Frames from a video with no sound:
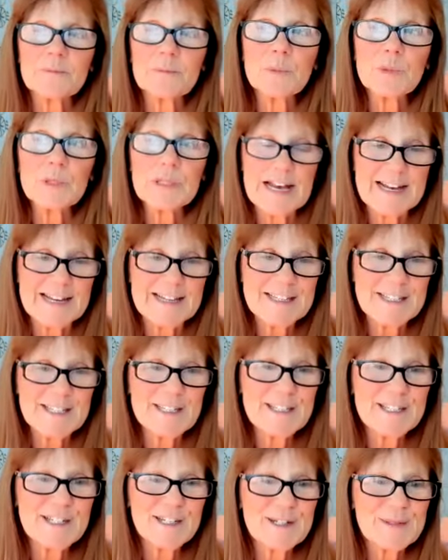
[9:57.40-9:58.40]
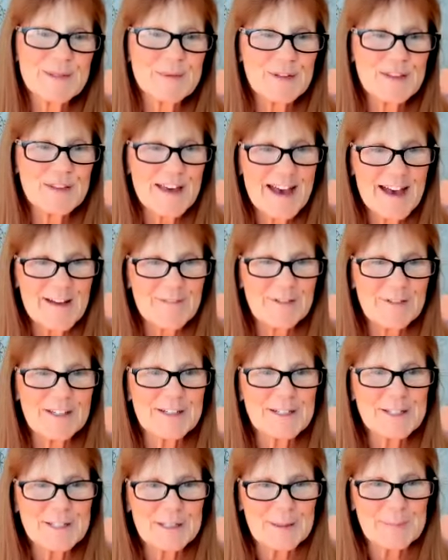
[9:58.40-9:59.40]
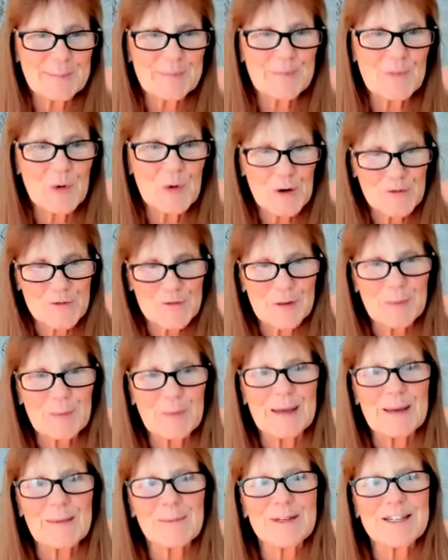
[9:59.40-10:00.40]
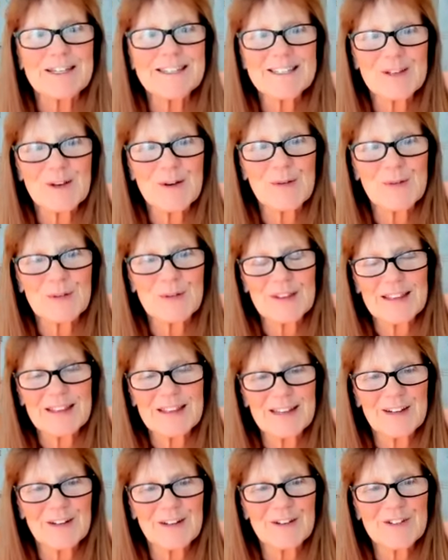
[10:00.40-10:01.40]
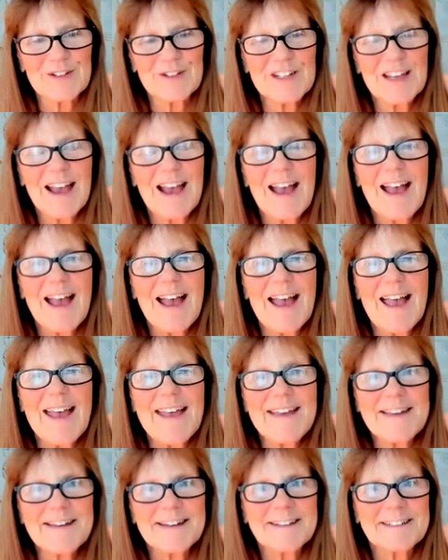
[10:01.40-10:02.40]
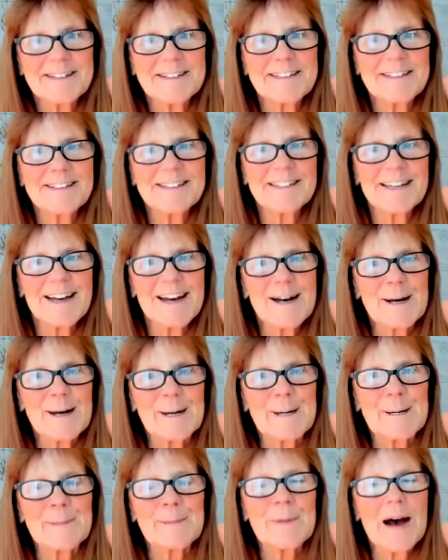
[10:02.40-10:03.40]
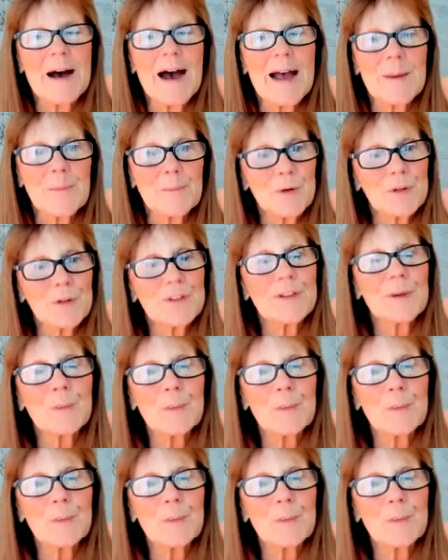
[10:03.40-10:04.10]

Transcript: blessed with having some orphan babies over the years. And I put